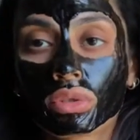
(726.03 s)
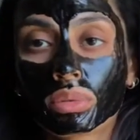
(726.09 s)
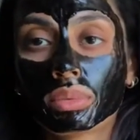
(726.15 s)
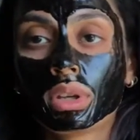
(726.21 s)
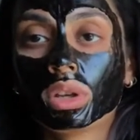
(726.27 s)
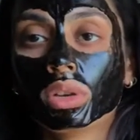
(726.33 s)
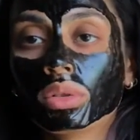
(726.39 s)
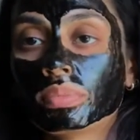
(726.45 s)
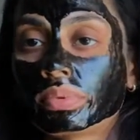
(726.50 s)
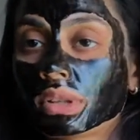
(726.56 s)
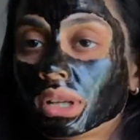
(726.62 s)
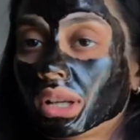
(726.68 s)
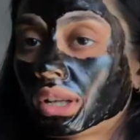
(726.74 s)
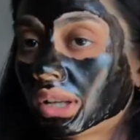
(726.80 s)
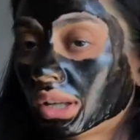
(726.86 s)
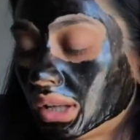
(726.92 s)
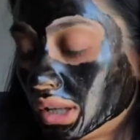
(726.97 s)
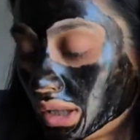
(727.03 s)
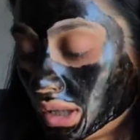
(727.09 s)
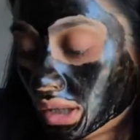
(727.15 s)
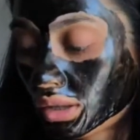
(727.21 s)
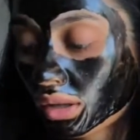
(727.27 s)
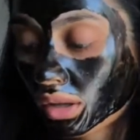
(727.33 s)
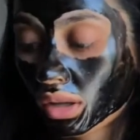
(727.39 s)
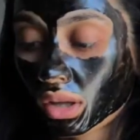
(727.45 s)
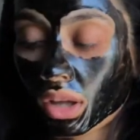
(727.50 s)
will be open and
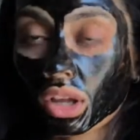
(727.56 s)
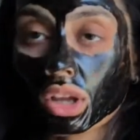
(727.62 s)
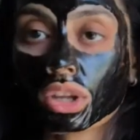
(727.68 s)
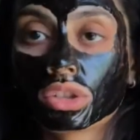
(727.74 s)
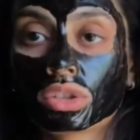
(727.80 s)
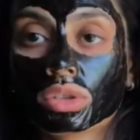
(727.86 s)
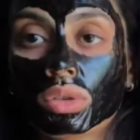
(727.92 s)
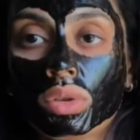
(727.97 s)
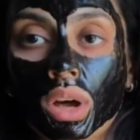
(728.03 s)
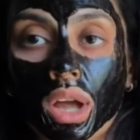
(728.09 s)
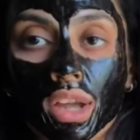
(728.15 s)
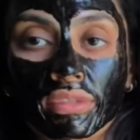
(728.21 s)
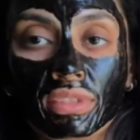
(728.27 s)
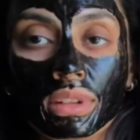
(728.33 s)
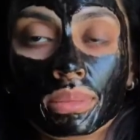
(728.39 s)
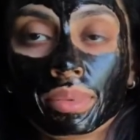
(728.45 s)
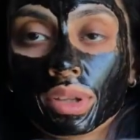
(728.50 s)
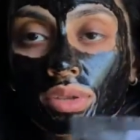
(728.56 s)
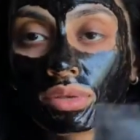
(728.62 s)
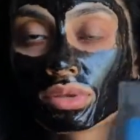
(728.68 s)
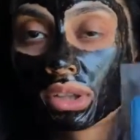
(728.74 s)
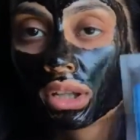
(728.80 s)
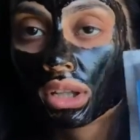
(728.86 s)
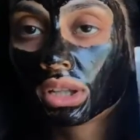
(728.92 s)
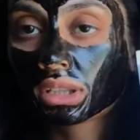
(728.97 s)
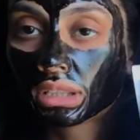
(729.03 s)
clean. So I will be
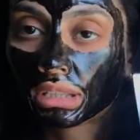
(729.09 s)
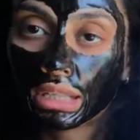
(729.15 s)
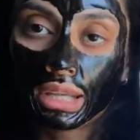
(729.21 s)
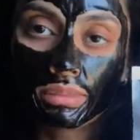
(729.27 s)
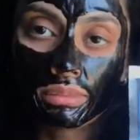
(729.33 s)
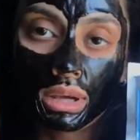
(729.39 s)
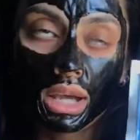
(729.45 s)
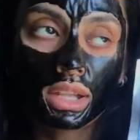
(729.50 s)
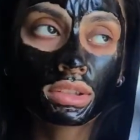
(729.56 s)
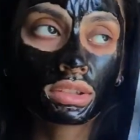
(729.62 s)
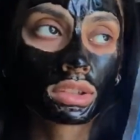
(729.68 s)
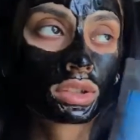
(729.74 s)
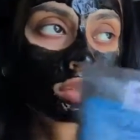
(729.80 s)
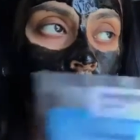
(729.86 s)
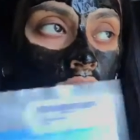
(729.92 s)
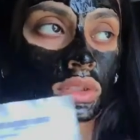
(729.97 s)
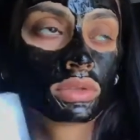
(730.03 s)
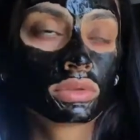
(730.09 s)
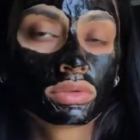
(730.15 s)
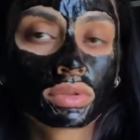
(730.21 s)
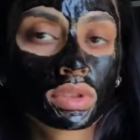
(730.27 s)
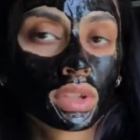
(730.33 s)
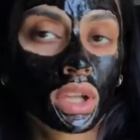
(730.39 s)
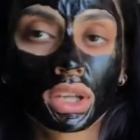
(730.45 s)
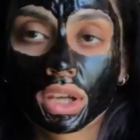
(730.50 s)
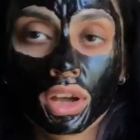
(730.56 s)
using a clay mask. You can
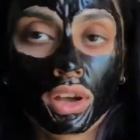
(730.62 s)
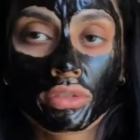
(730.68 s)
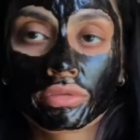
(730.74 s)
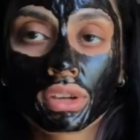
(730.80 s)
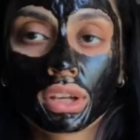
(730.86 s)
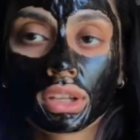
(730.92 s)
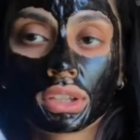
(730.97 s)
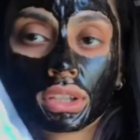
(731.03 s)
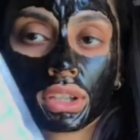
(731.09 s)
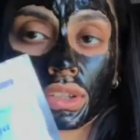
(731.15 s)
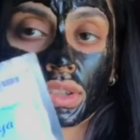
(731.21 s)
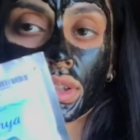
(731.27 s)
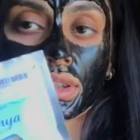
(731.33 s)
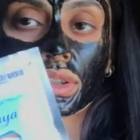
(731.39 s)
use any of it. This